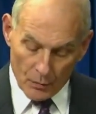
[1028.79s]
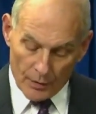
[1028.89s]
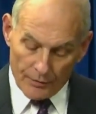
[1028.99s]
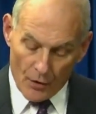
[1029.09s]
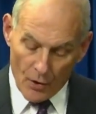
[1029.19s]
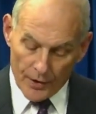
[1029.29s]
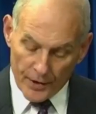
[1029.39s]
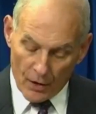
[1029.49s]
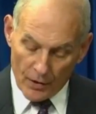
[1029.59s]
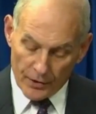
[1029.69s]
when
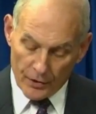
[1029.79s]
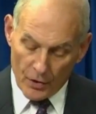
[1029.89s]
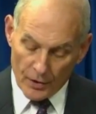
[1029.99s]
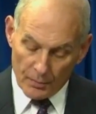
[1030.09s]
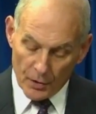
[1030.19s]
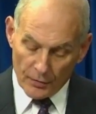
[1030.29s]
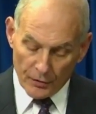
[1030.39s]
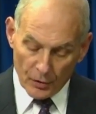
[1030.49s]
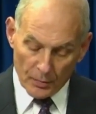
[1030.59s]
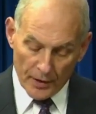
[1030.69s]
foreign terrorists turned a
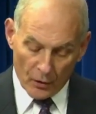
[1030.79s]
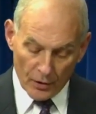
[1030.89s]
beautiful but